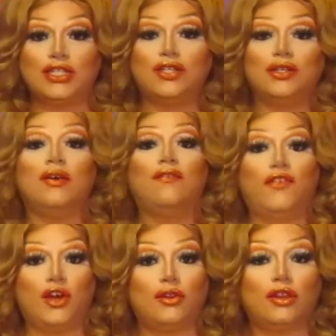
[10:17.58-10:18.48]
to
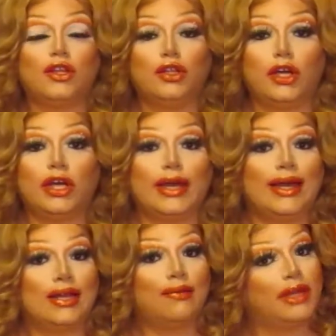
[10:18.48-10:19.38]
filth look.
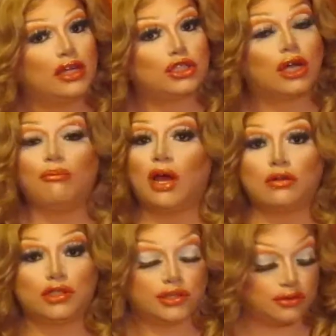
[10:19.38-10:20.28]
And bitch, I'm
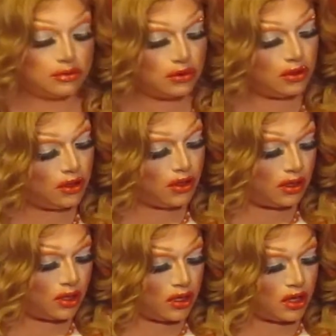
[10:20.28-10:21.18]
about to.
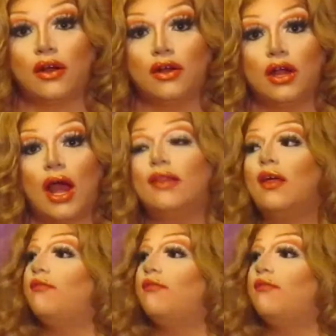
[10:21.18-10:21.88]
I love